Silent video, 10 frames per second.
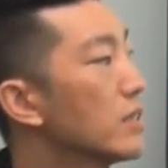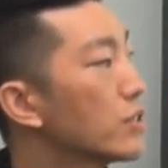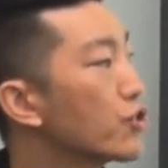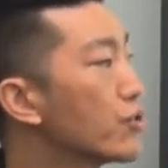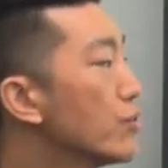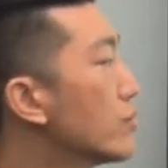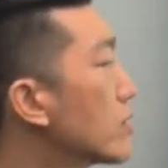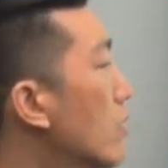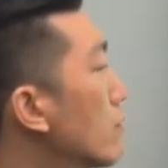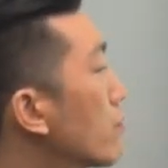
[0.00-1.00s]
issues
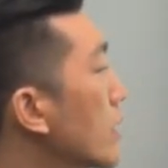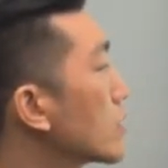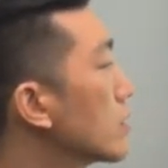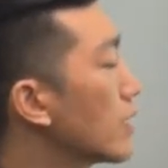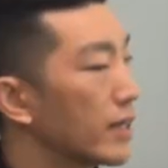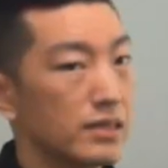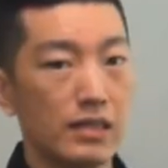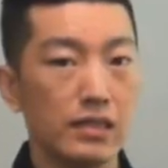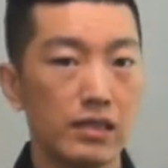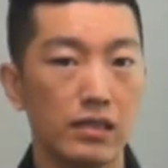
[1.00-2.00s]
of racial
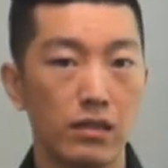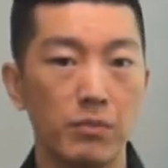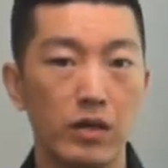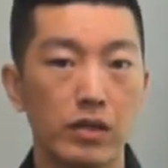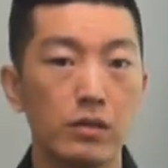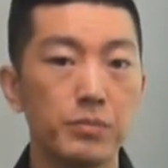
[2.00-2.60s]
identity in America.